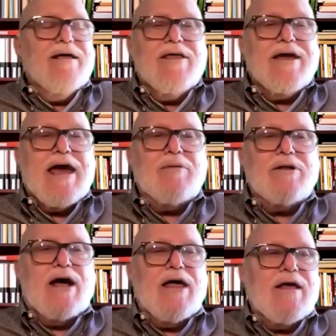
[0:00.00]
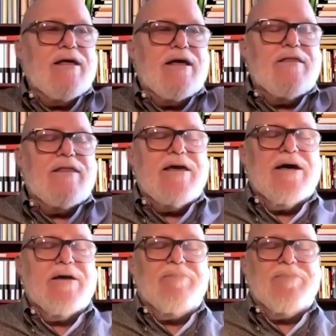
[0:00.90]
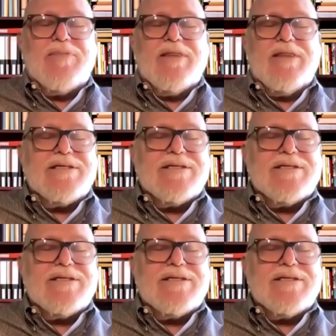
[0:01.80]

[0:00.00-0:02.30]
the cable and the